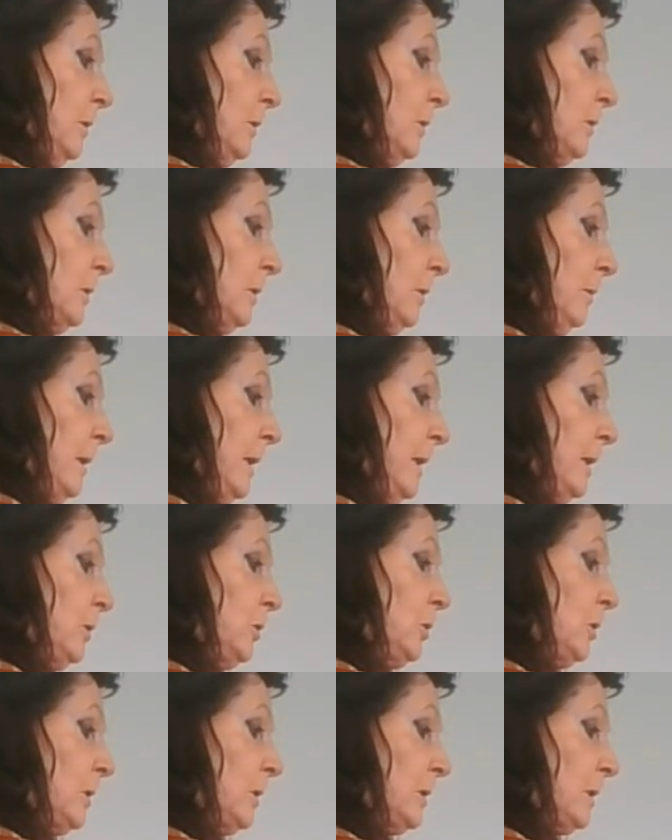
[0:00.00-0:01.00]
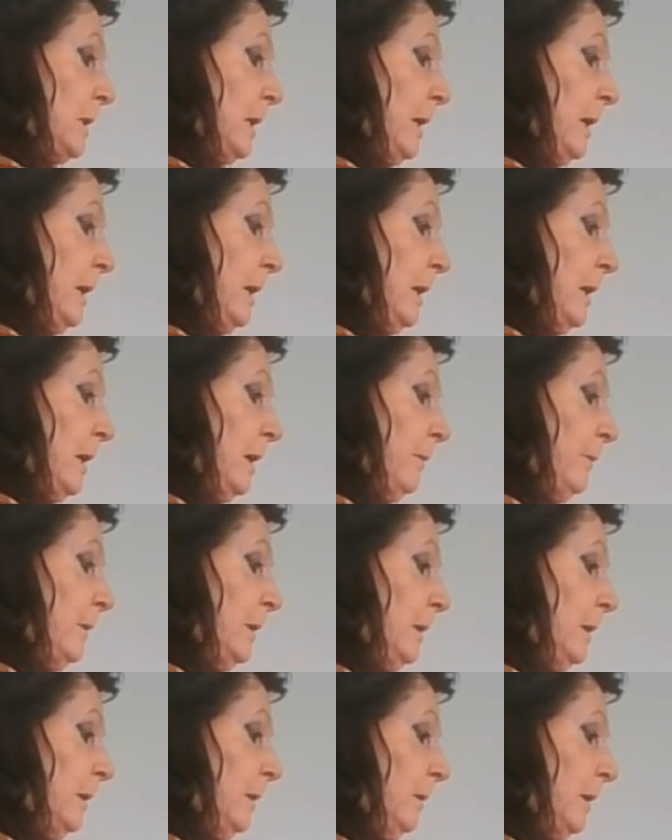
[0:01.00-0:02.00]
So let's just have a
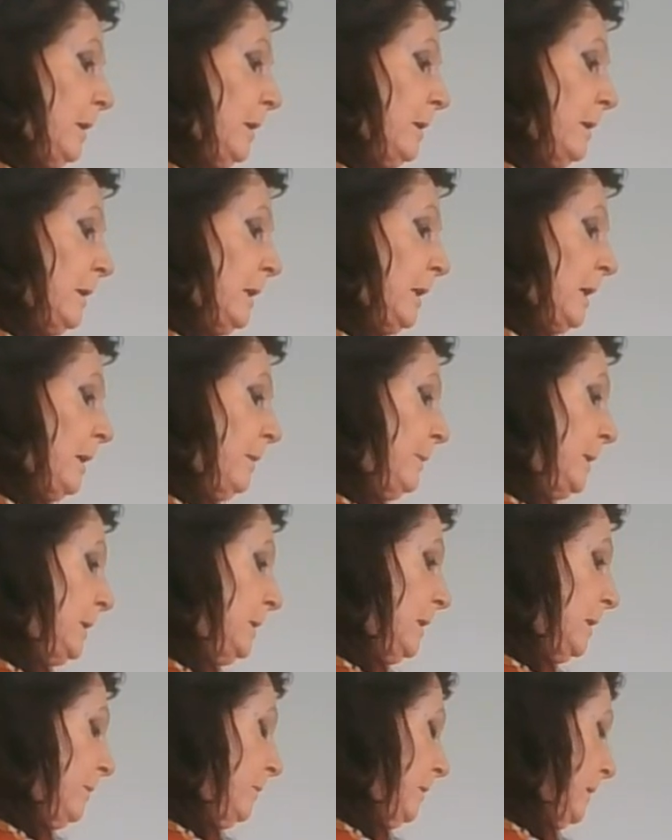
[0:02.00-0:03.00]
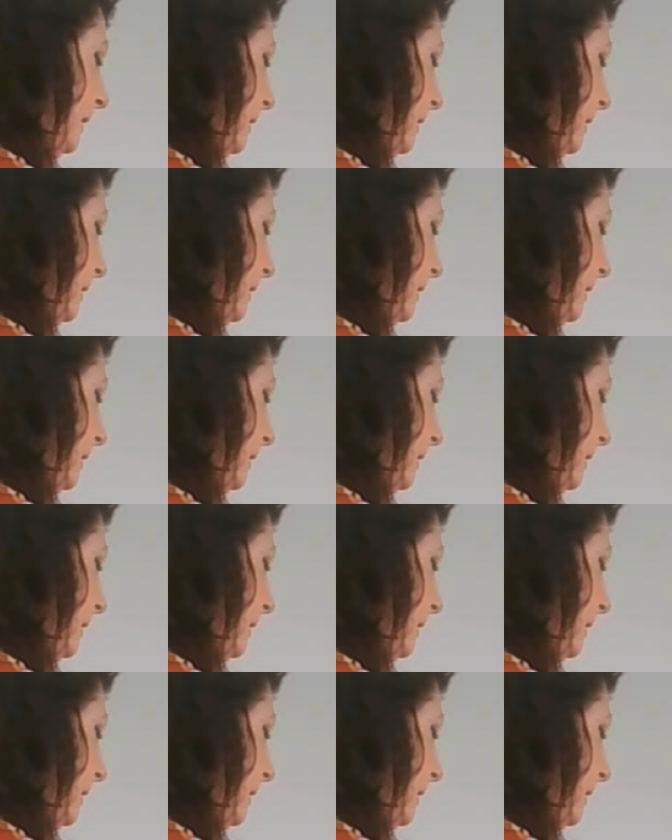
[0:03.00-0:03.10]
little guy coming down